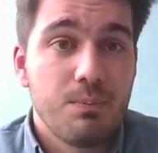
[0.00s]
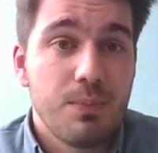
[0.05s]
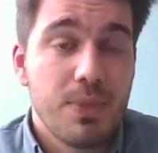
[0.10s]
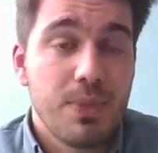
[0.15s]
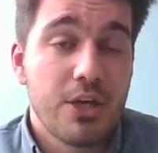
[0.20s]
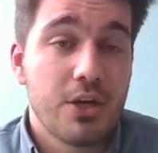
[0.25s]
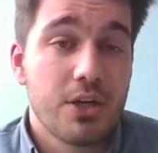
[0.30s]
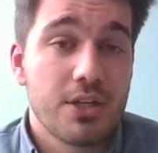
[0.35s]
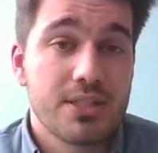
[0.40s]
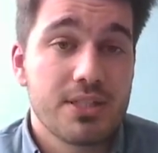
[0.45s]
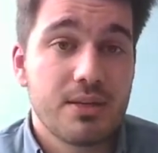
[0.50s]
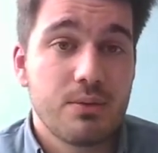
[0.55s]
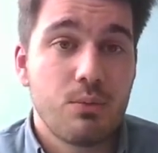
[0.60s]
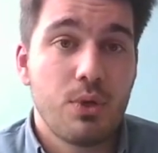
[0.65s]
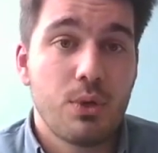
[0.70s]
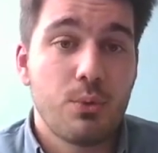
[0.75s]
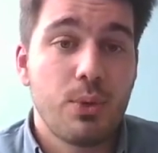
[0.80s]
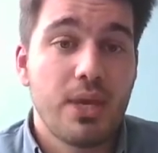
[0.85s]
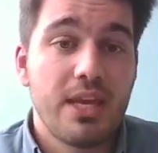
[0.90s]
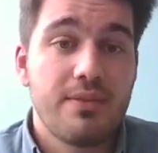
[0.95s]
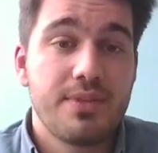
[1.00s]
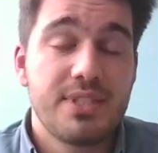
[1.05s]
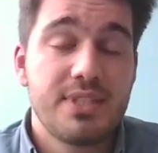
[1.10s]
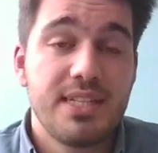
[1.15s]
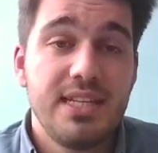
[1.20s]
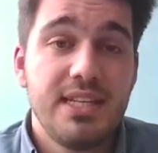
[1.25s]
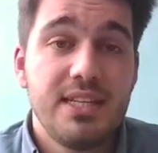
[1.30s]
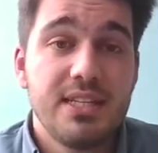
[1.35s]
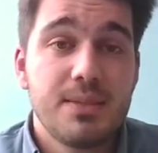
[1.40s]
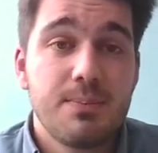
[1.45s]
because what we have
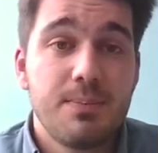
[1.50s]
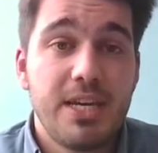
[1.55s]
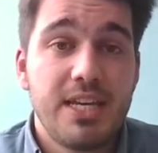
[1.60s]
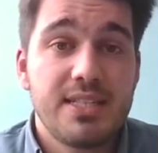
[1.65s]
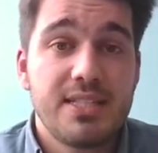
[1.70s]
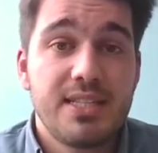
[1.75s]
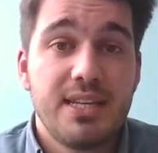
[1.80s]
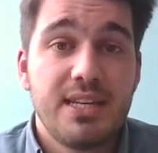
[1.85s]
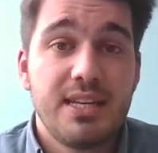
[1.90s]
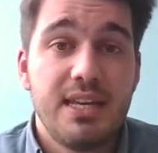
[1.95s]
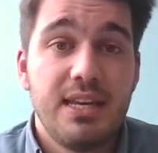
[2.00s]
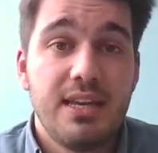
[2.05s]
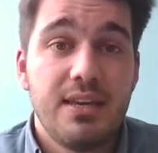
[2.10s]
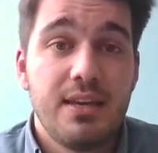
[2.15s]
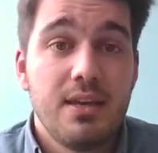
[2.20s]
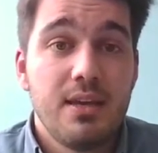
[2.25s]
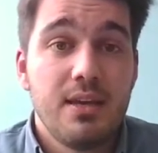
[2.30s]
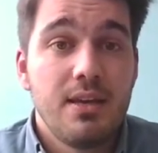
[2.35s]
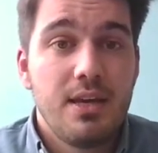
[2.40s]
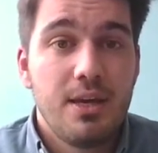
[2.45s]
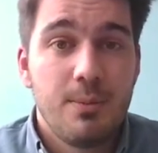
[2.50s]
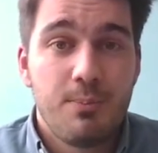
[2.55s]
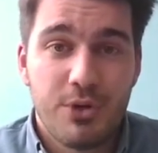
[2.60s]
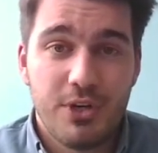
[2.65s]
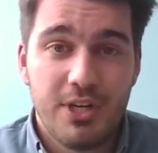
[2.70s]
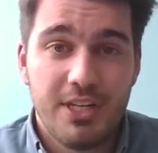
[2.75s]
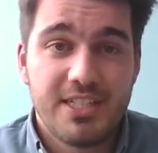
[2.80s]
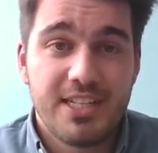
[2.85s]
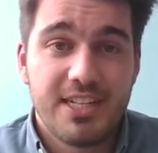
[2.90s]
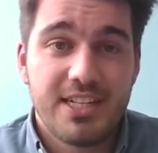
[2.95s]
seen is basically a
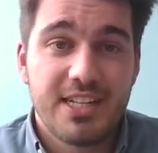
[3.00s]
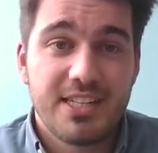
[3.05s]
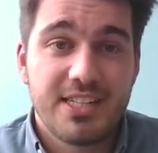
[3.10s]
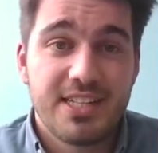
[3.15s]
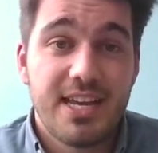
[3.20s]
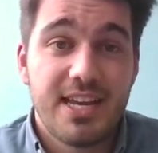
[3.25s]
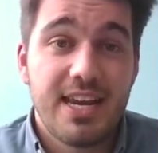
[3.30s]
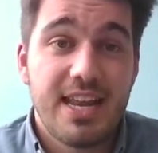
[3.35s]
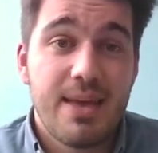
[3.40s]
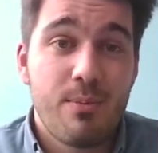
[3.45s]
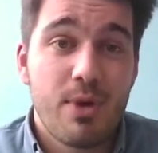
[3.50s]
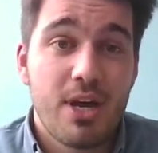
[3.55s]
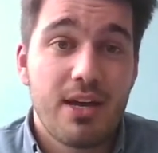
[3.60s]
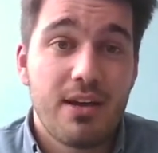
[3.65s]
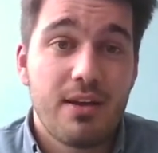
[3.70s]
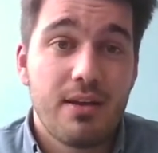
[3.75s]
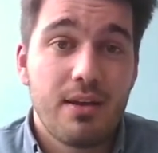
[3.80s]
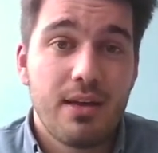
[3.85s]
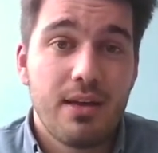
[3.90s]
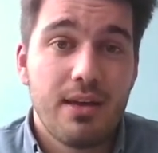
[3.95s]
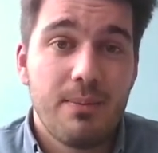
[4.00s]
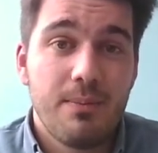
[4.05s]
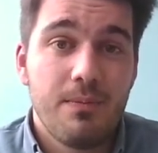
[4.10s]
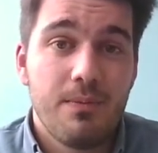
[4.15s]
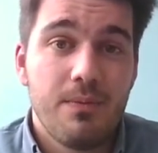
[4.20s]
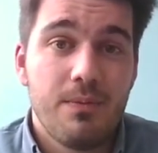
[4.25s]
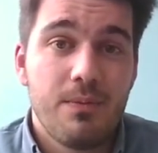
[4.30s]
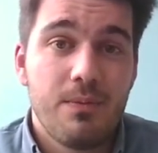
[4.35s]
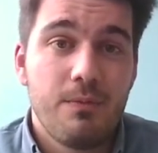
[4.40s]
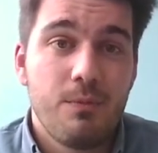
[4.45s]
political dilemma.
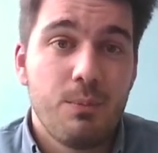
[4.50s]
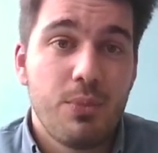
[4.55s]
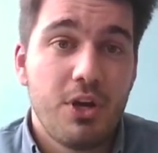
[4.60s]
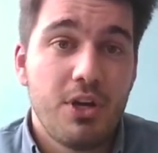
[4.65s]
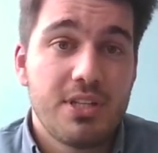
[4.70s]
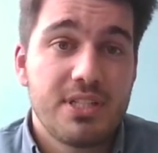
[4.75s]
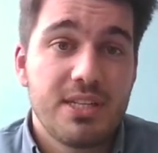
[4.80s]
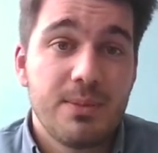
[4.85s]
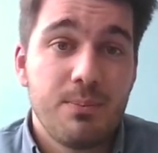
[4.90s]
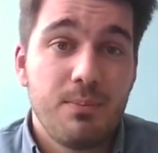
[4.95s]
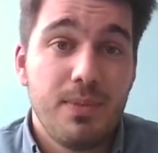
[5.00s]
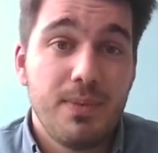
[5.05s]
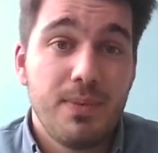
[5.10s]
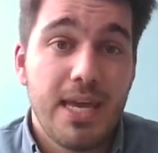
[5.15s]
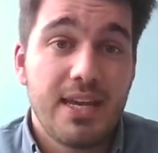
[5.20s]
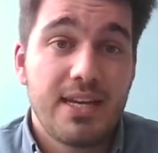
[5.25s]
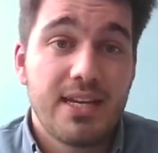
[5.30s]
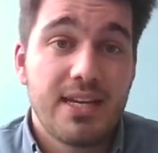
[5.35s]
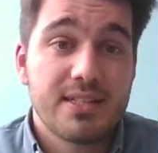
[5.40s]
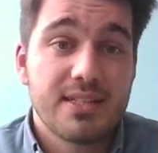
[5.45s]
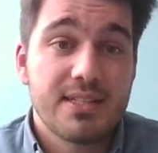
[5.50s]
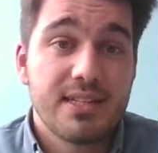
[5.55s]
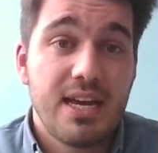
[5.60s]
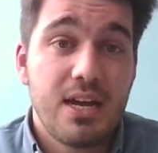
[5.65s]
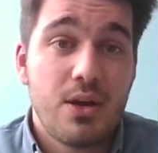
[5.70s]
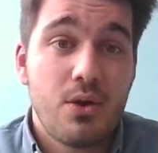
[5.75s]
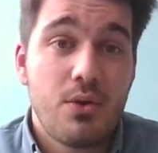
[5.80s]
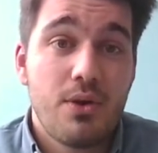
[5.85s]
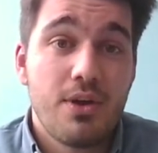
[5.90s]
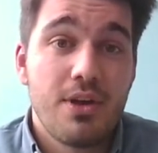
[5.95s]
Policymakers
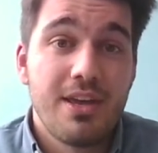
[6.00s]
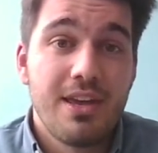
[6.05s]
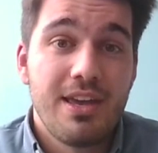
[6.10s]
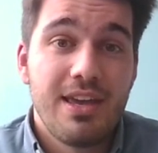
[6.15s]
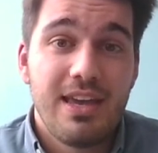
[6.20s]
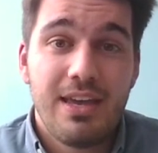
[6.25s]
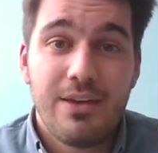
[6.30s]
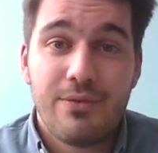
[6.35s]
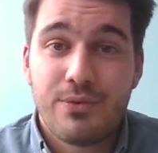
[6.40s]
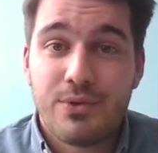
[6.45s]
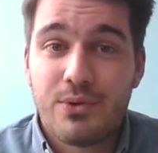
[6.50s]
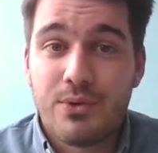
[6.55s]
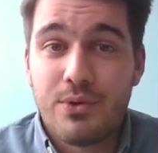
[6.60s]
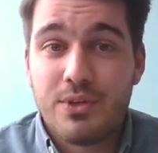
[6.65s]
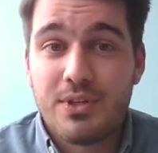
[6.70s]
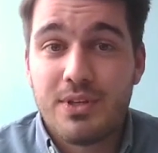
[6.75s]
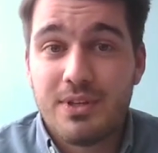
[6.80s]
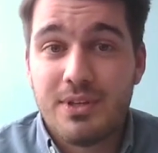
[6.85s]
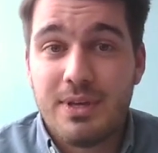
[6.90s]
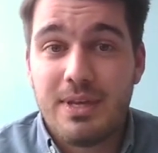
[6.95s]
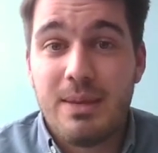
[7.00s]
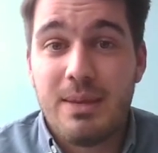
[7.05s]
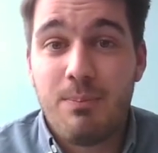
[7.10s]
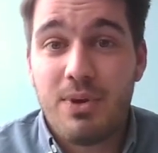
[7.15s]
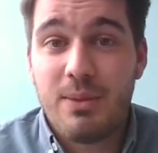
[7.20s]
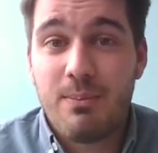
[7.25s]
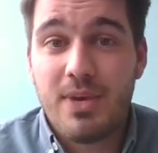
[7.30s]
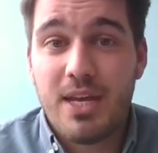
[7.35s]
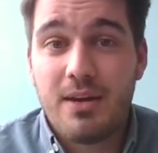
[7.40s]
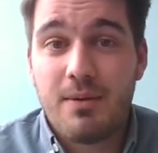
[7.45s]
now have to
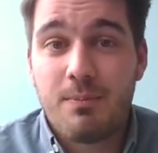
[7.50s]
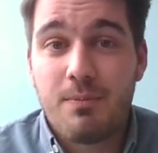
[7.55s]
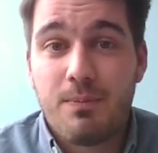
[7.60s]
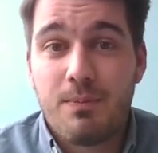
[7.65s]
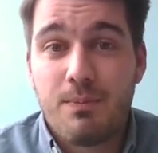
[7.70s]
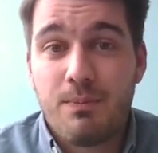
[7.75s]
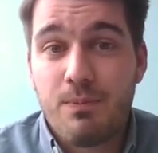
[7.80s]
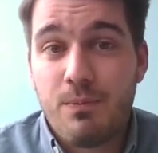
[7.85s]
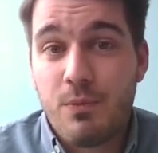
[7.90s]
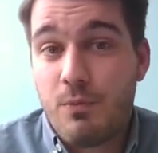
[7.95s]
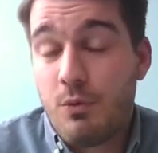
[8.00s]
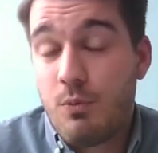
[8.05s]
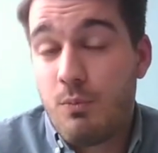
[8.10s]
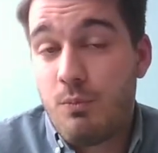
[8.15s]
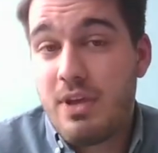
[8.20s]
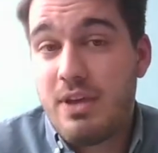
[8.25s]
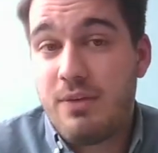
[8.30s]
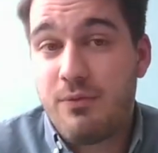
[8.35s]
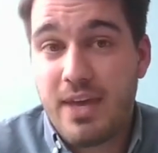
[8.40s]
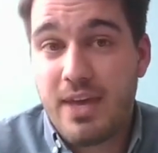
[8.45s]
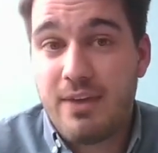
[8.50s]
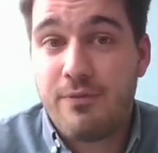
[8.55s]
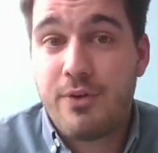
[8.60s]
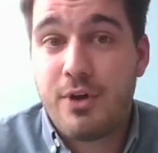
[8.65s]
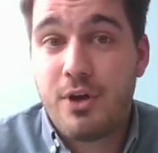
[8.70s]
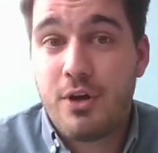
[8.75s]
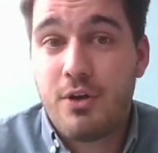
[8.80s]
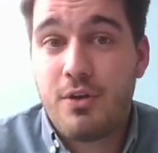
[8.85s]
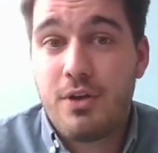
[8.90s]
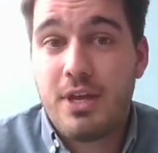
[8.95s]
implement, if they
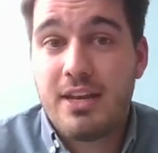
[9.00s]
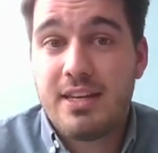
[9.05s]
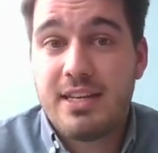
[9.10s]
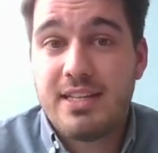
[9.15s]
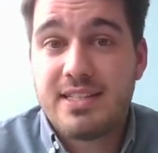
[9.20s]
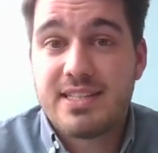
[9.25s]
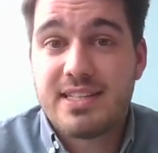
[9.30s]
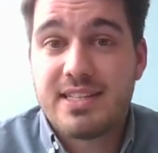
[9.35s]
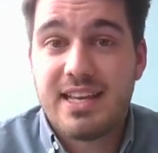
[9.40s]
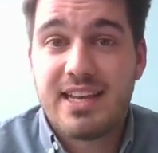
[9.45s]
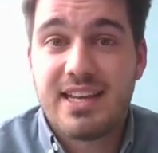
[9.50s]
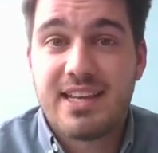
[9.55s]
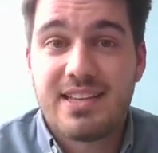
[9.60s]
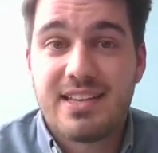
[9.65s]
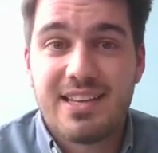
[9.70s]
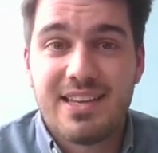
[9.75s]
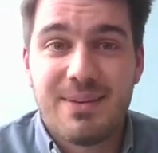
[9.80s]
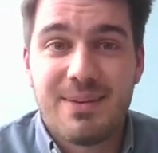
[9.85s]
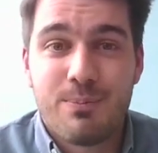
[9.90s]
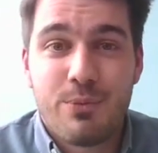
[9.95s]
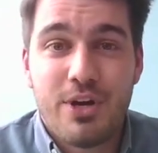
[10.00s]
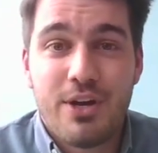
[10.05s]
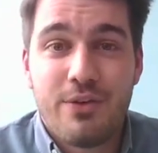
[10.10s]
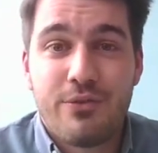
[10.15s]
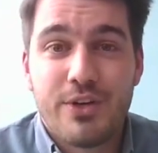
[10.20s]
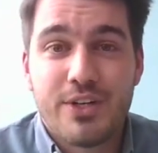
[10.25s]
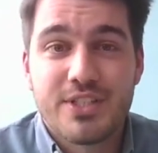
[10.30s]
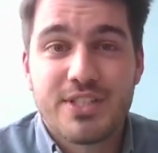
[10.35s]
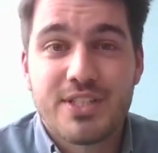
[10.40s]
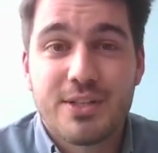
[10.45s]
follow at least like the
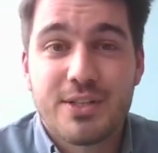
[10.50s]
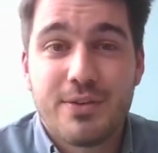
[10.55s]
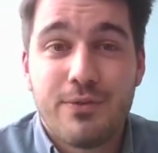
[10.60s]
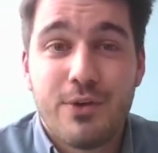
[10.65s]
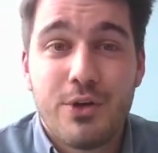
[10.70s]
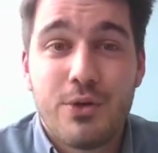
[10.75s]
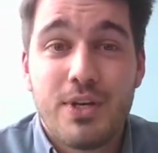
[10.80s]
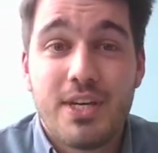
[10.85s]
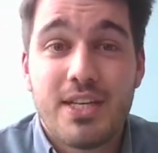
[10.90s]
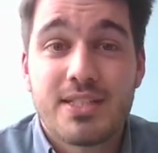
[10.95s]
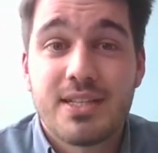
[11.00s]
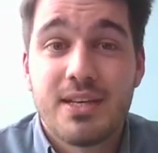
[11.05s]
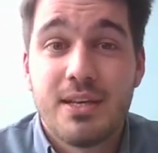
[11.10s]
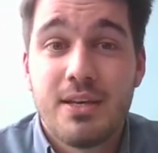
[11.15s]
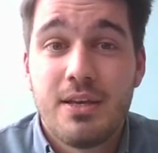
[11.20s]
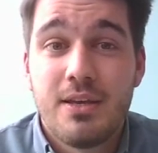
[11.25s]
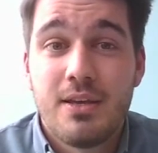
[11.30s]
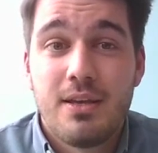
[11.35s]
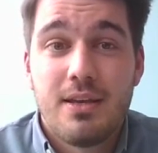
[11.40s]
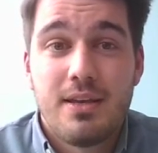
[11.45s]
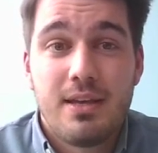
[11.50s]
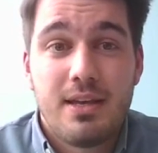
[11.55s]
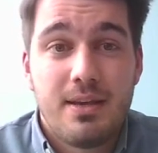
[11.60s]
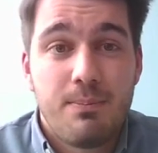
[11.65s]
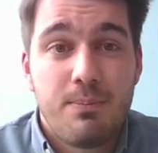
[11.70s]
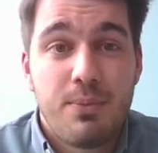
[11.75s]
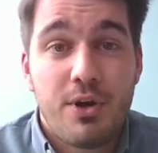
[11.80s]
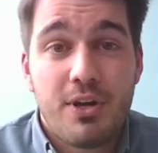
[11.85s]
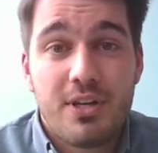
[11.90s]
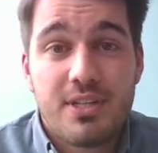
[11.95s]
preferences of voters,
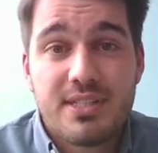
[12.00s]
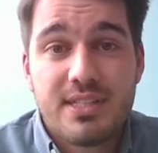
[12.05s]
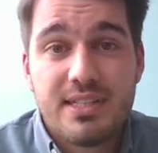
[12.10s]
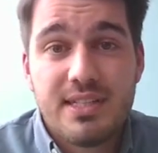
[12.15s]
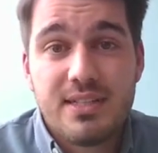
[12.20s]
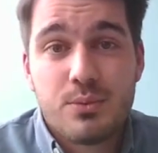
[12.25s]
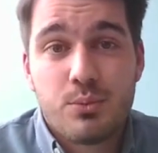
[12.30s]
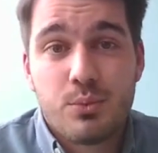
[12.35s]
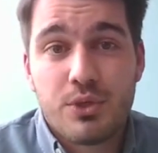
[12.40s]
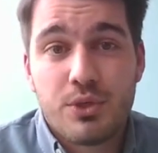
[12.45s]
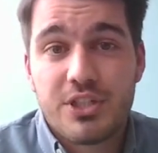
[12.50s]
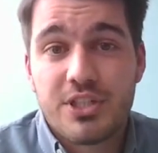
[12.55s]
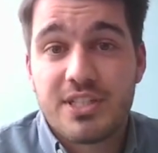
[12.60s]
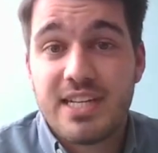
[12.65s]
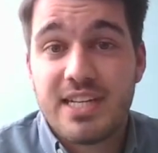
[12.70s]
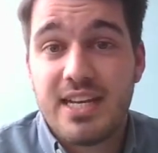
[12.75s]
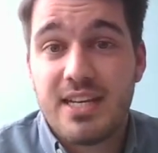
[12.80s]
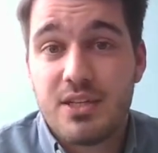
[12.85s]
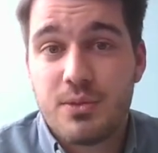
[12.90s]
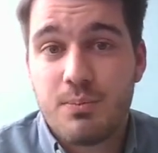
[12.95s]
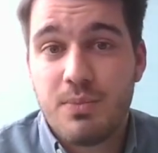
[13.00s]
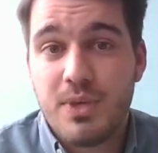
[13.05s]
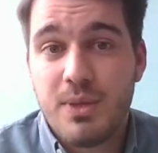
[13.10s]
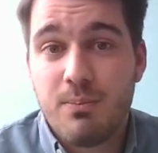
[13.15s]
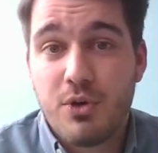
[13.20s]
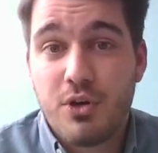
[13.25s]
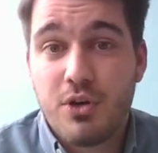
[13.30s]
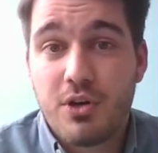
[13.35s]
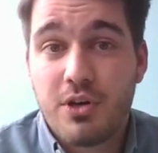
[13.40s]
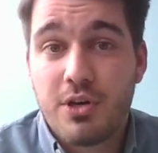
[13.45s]
policies which tend to be
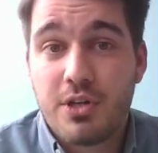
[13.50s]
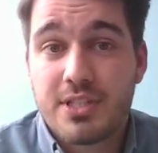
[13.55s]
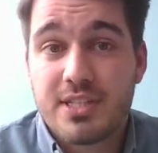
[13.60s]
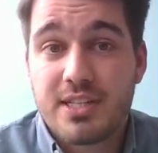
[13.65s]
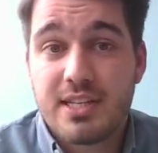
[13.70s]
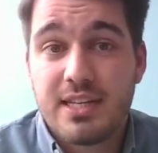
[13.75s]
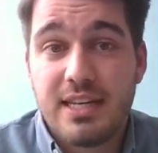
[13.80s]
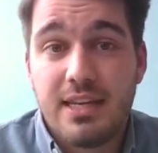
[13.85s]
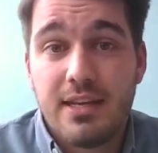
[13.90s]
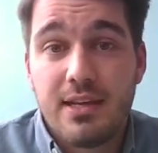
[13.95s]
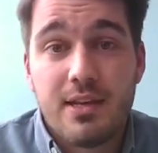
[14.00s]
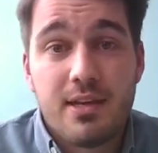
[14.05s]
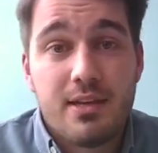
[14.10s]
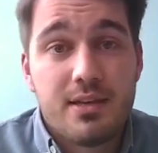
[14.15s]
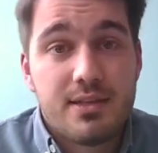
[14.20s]
more costly.